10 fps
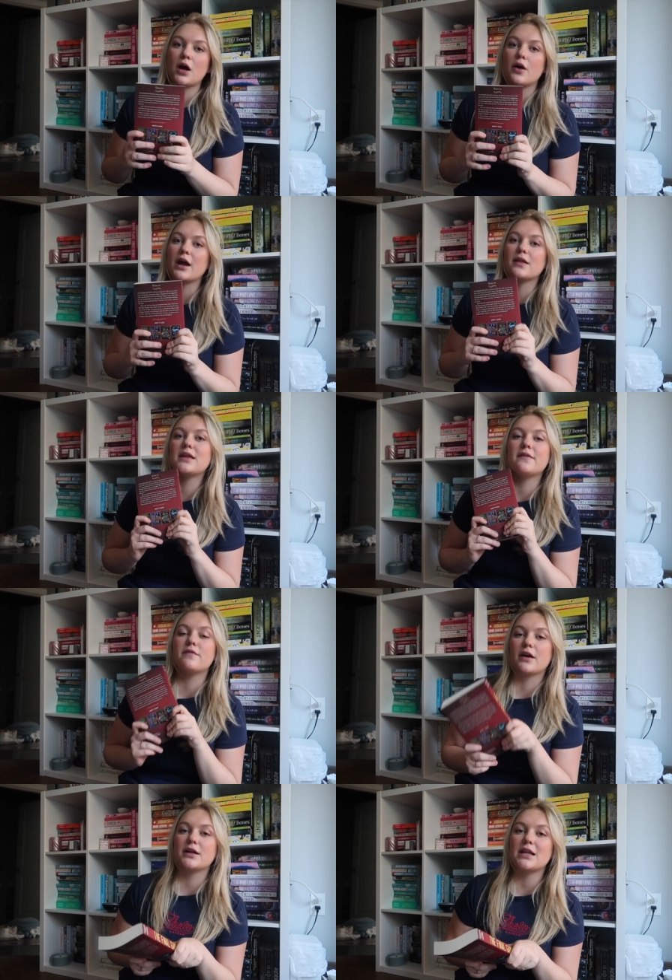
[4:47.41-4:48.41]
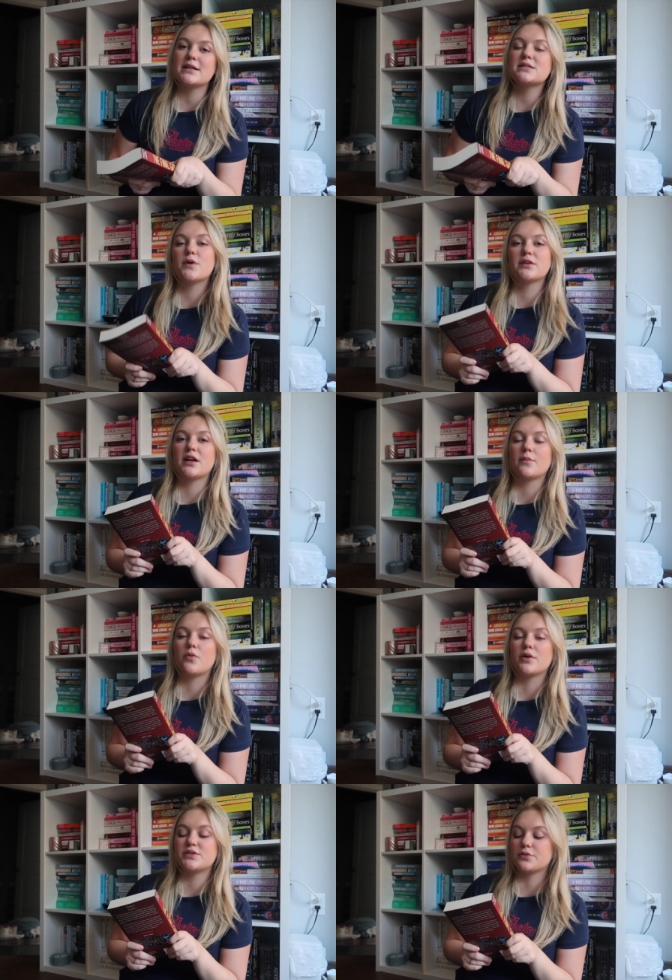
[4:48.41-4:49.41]
Okay, the very last book that I'm
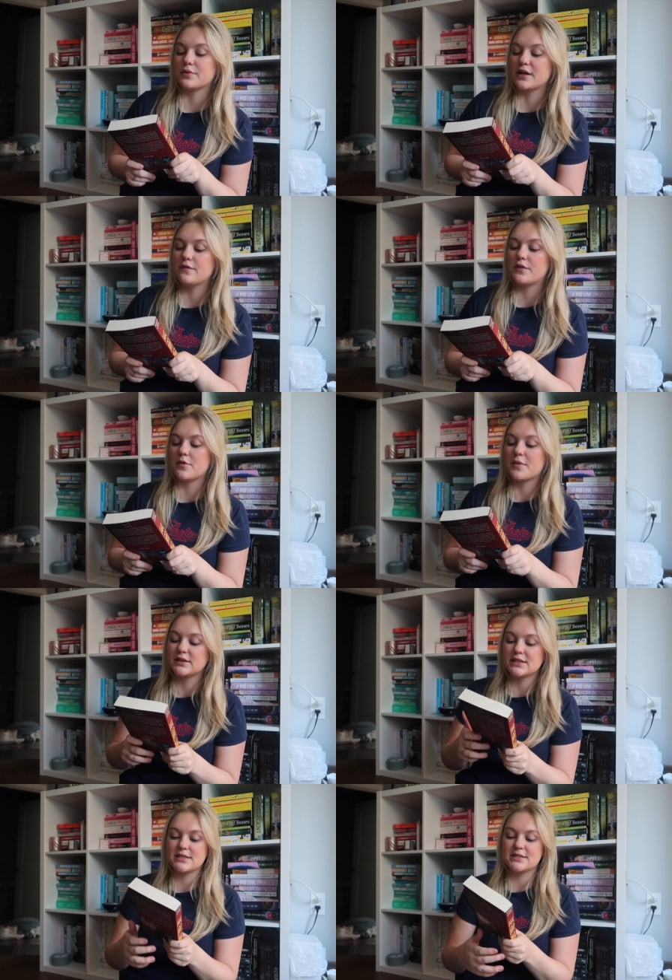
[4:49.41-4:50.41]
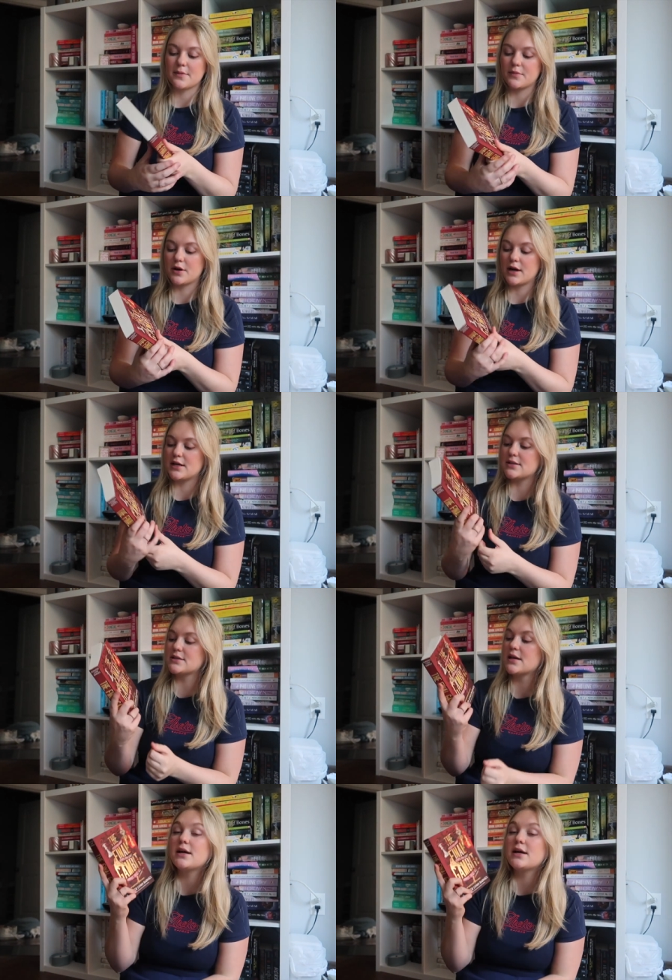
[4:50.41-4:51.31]
going to read for the month of December is